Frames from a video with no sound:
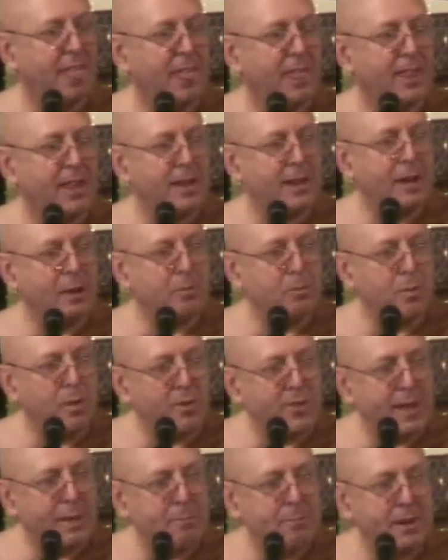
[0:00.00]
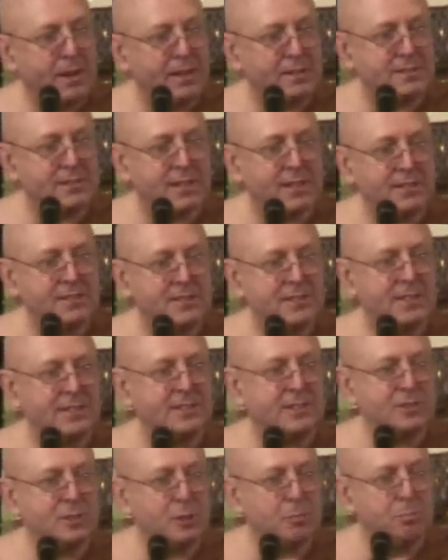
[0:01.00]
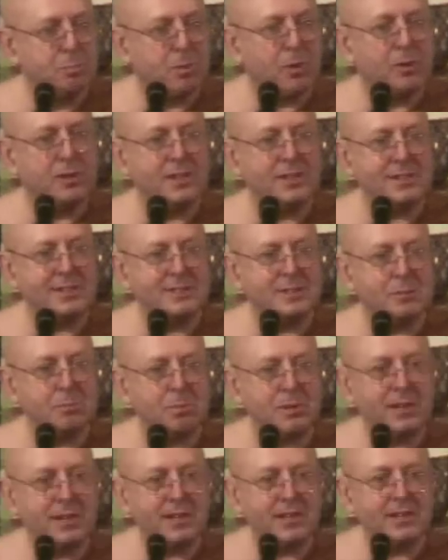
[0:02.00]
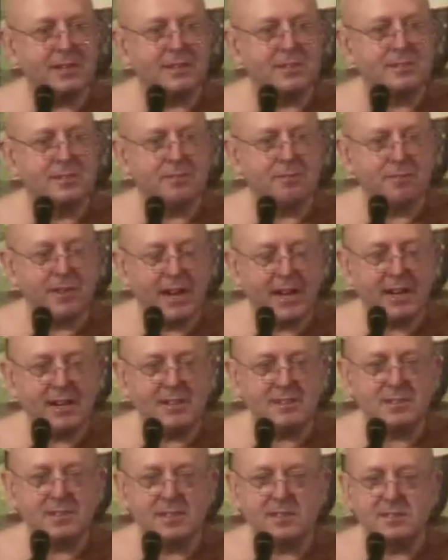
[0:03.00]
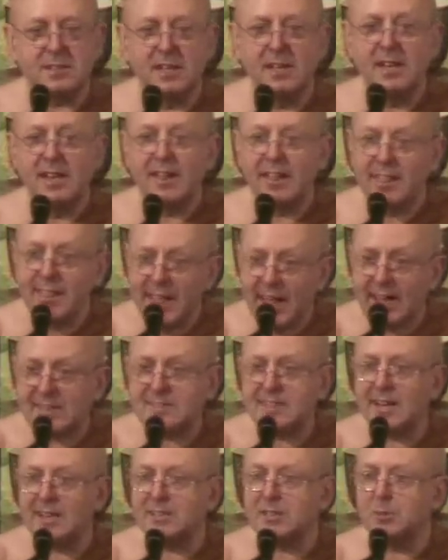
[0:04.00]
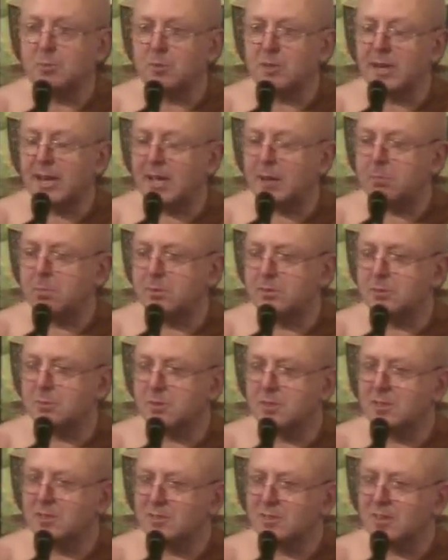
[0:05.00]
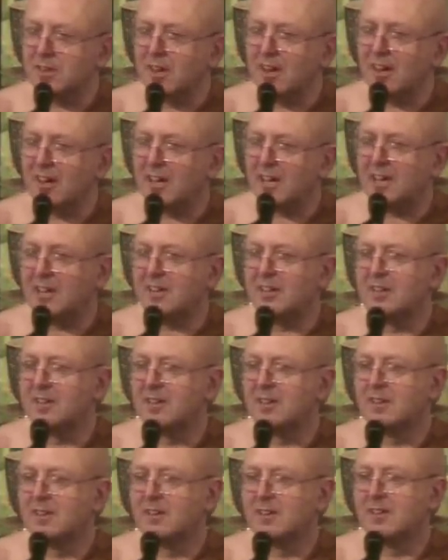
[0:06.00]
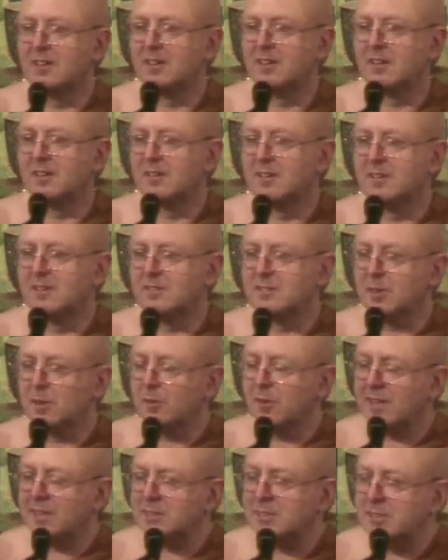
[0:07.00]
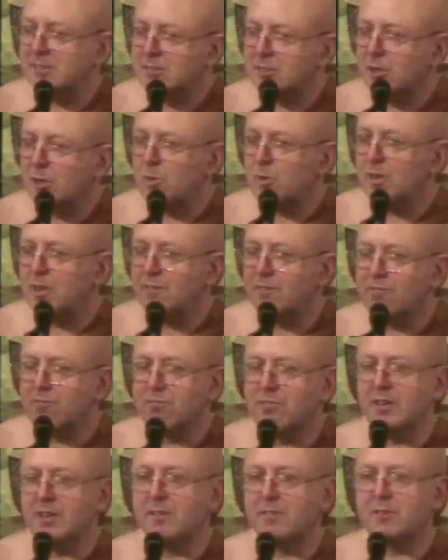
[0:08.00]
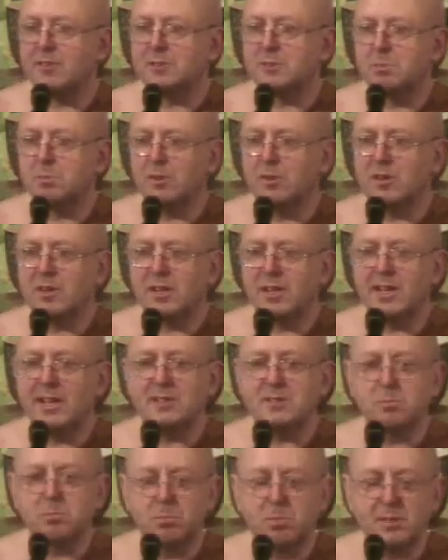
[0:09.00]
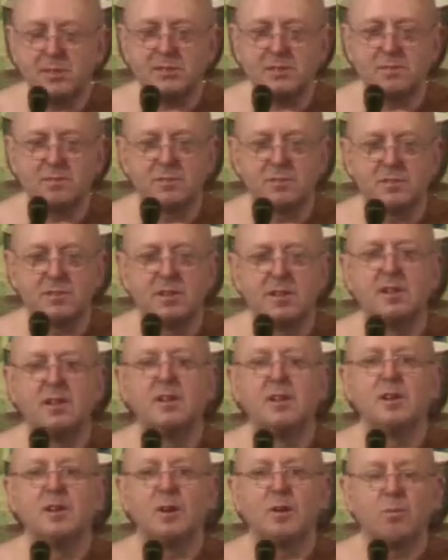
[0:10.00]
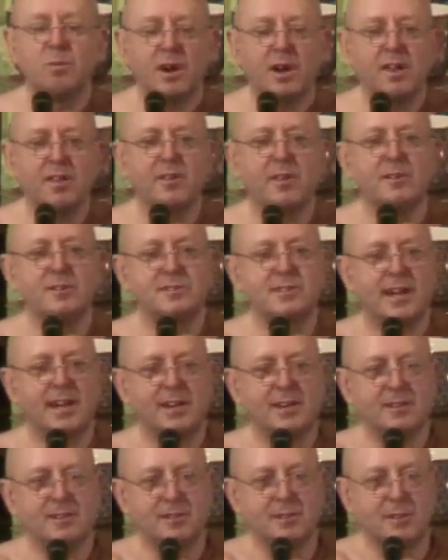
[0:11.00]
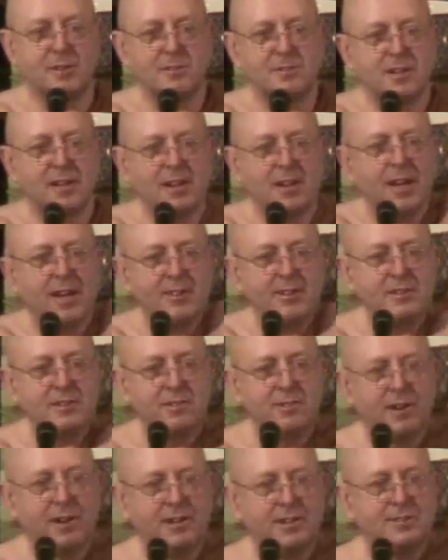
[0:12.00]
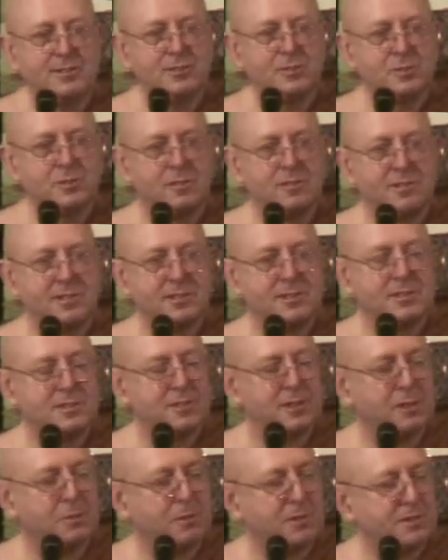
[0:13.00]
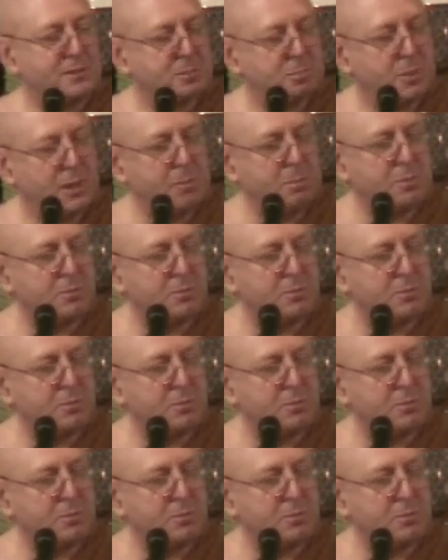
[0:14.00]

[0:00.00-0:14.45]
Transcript: Now what that meditation is your body disappears, it vanishes. That's actually what happens when you die. So you're actually totally free of this body. It's blissful. Well, one of those anecdotes, I like these funny stories, you know, which people